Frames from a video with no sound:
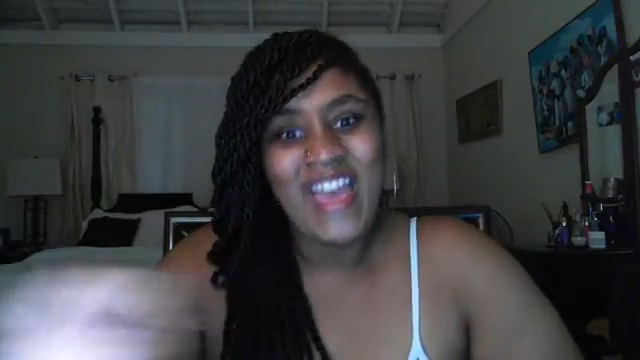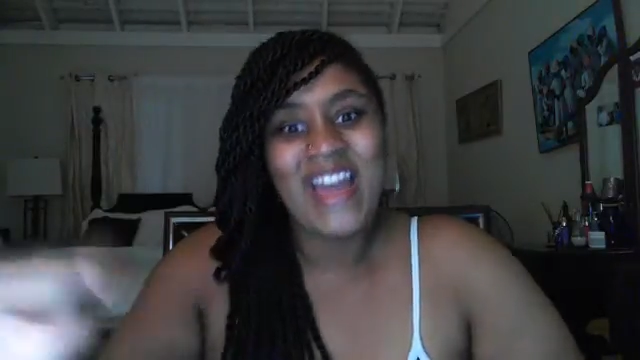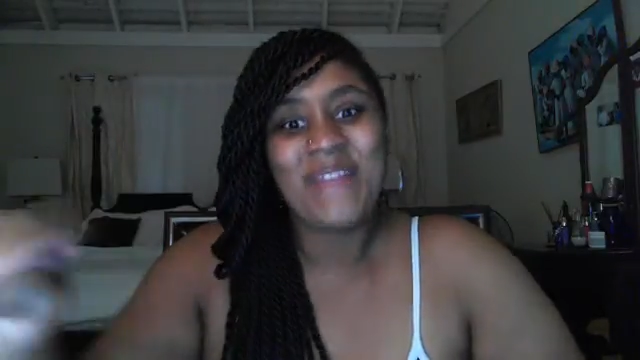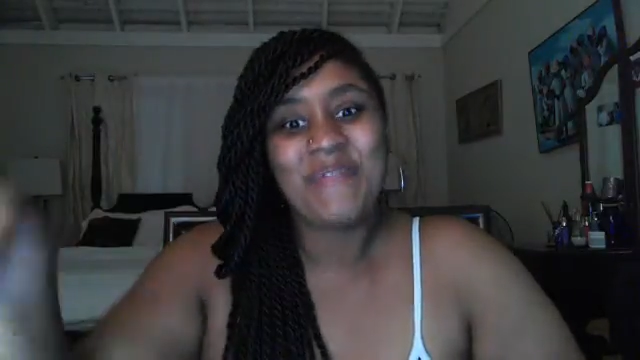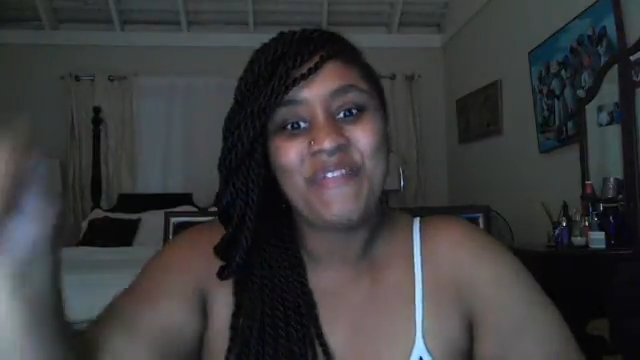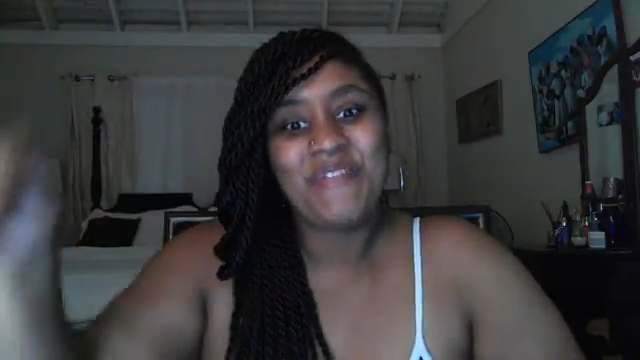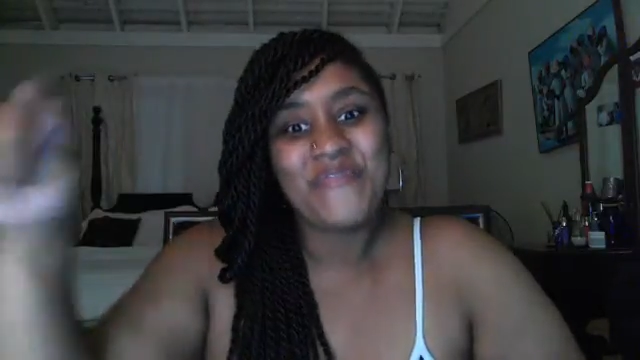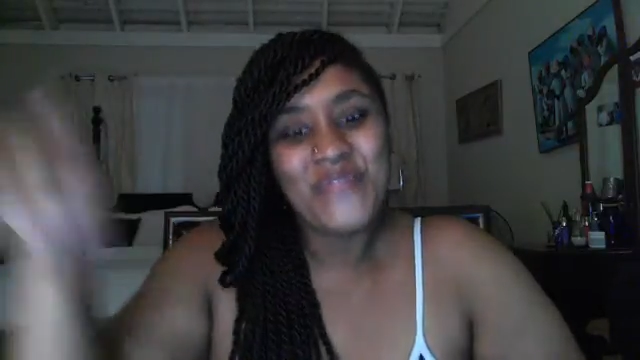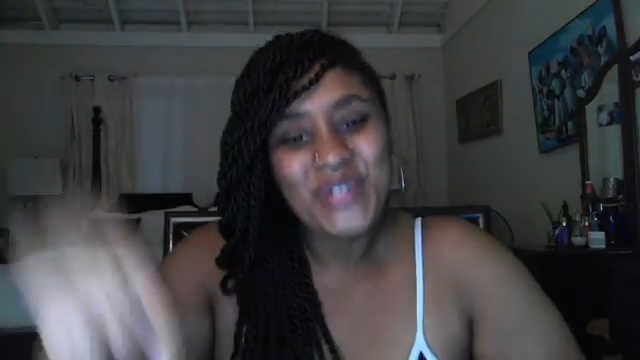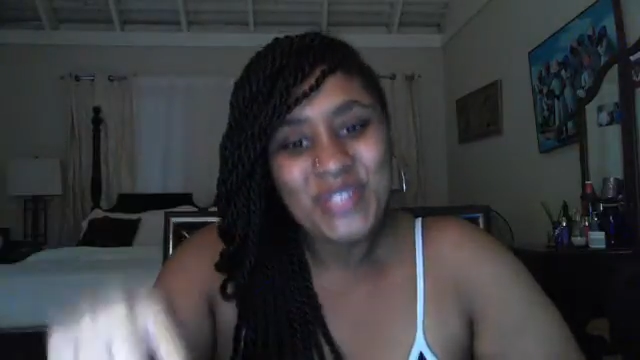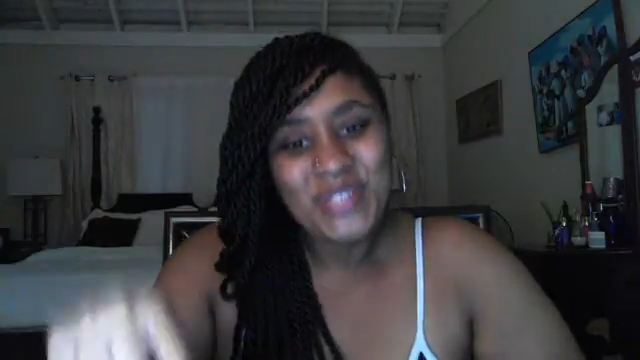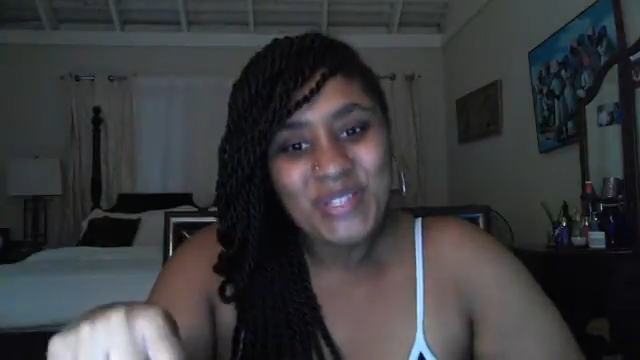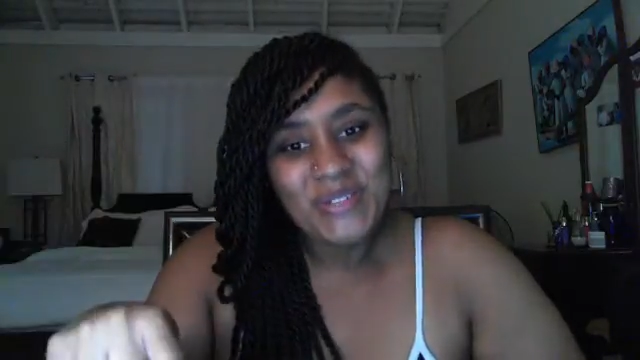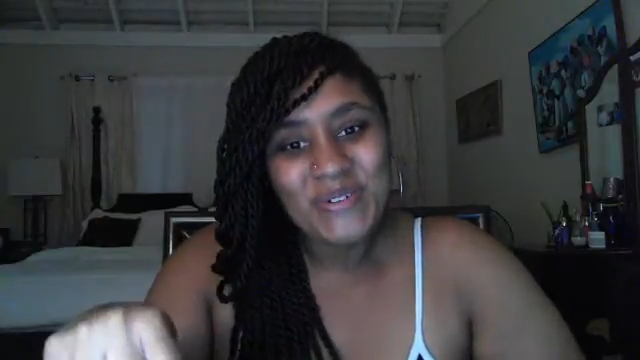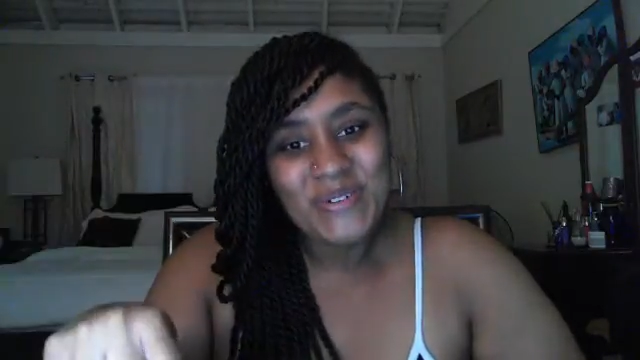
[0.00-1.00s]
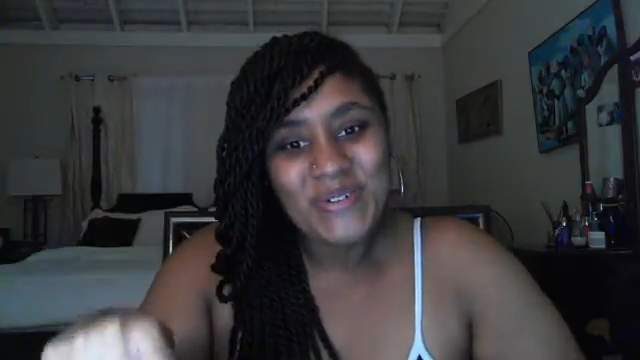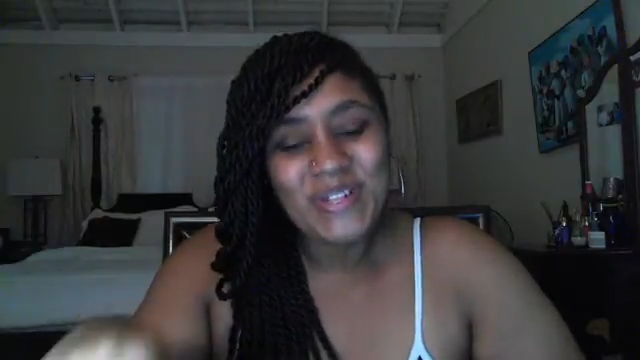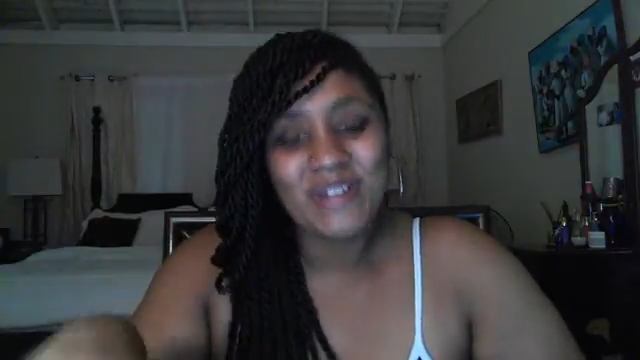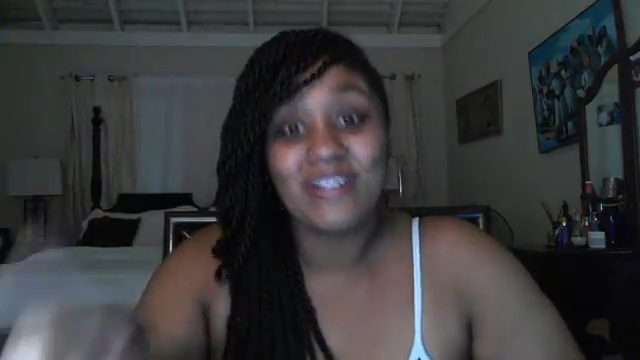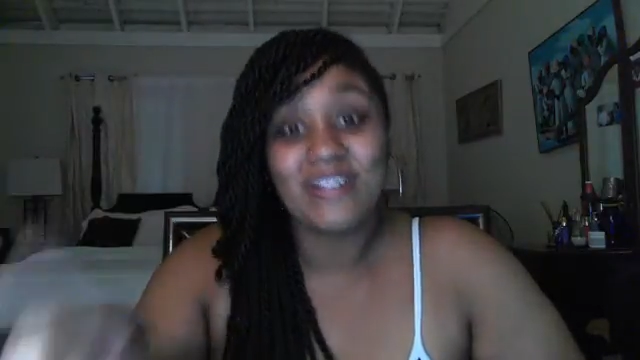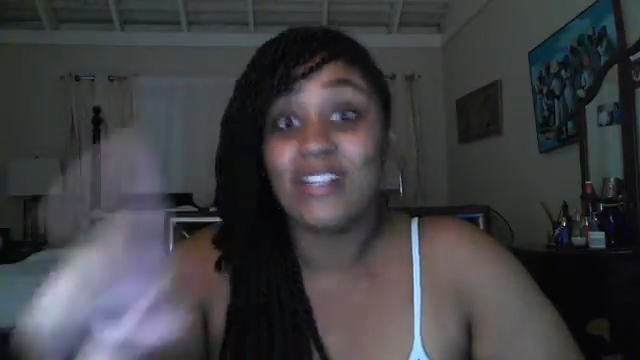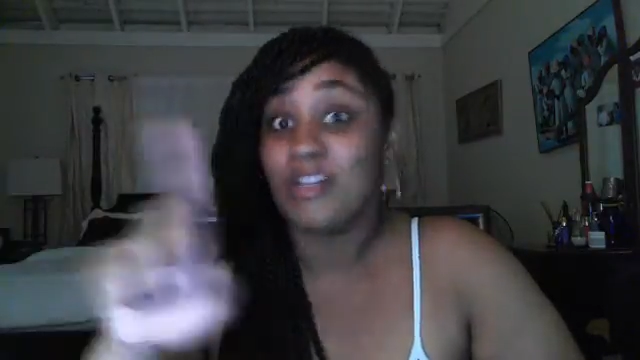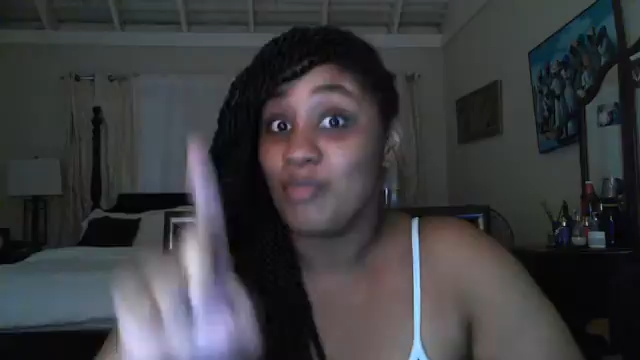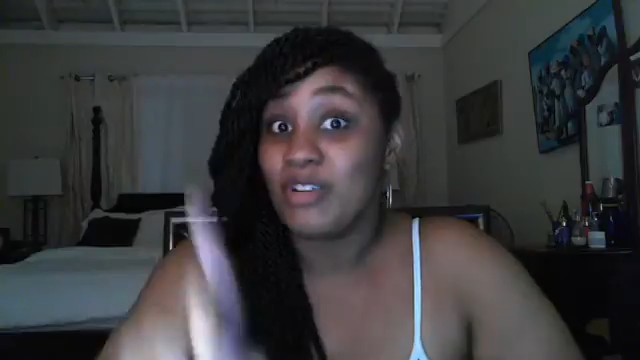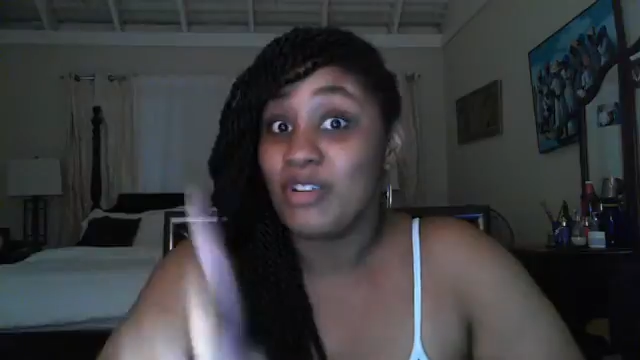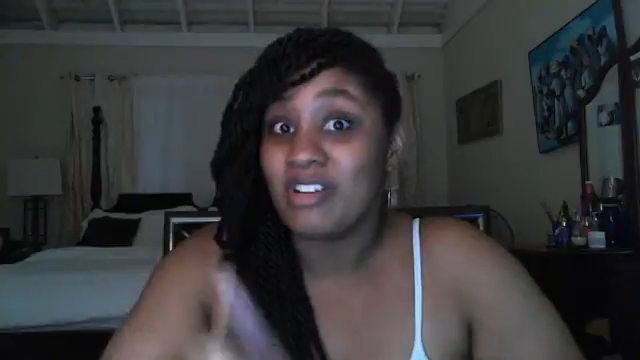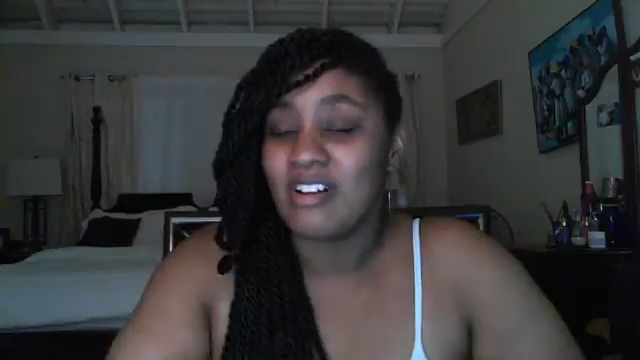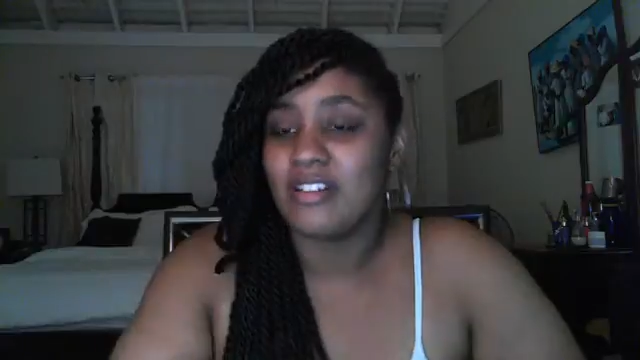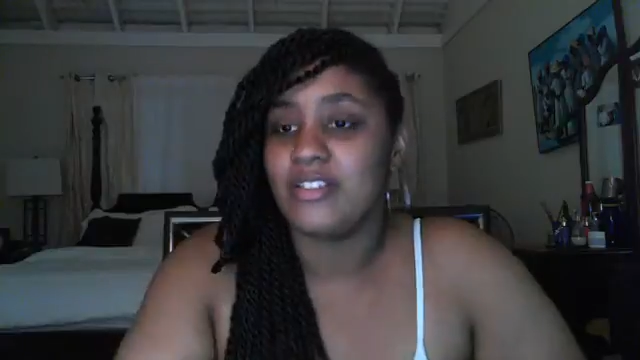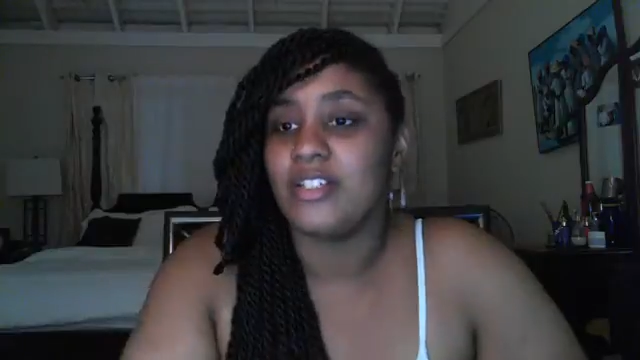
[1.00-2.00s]
and I'm going to force it to go down, and I'm going
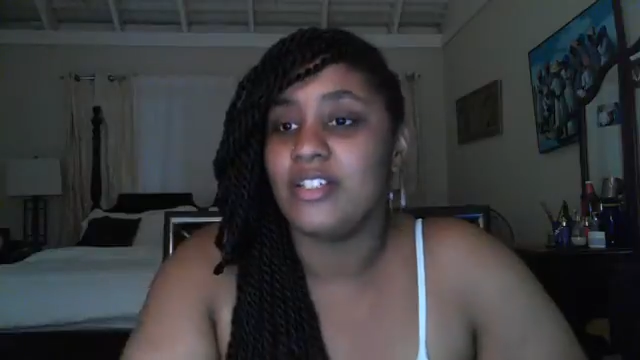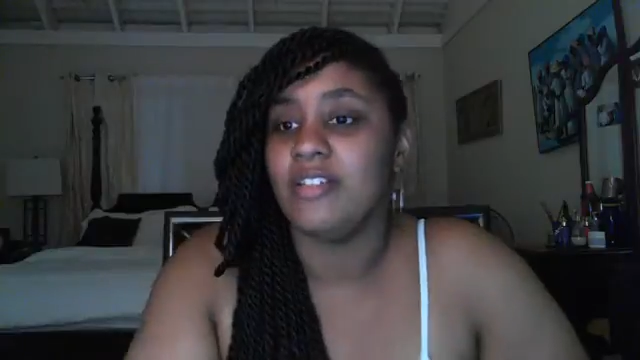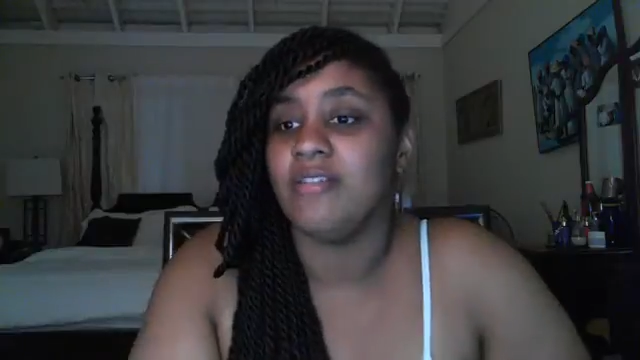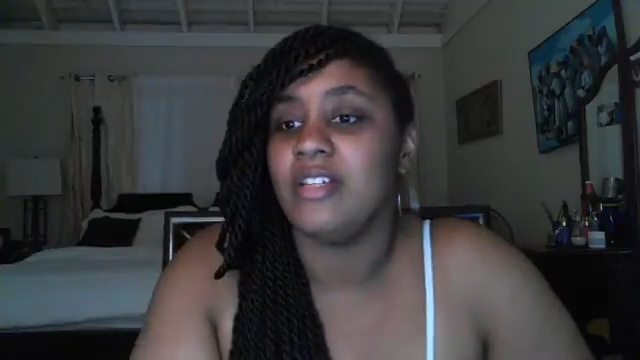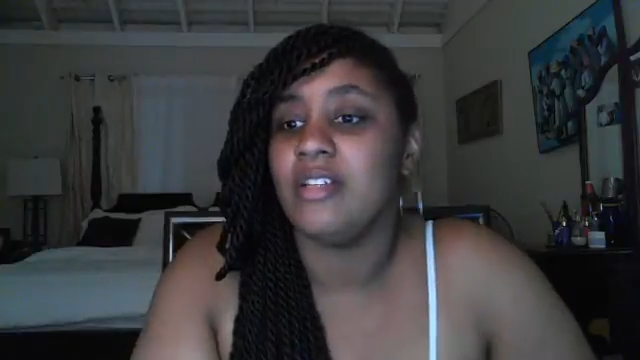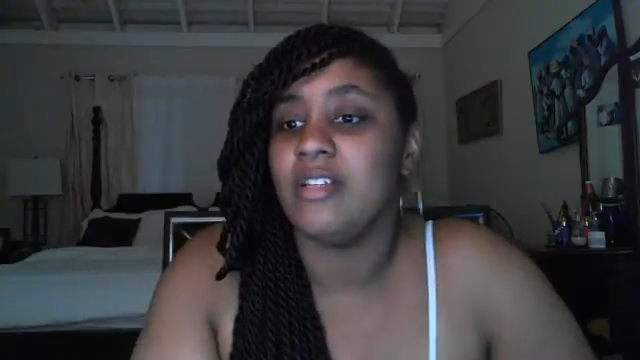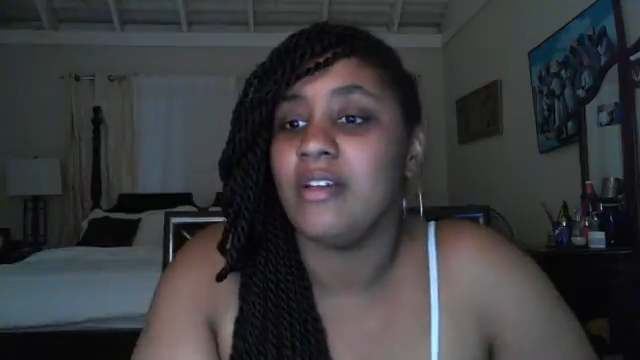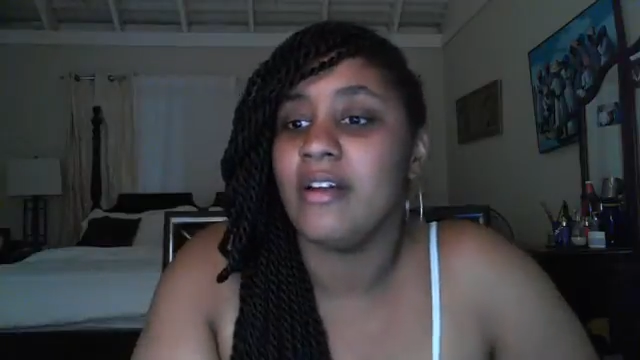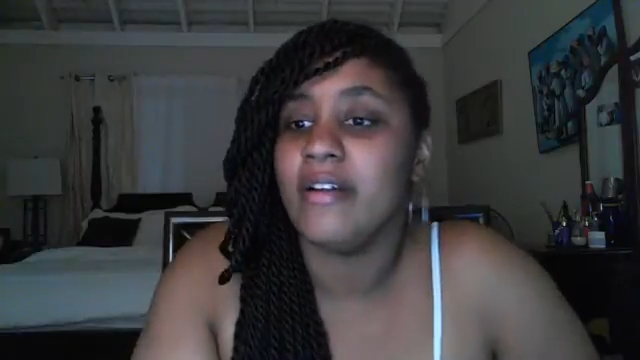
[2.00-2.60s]
to continue reading.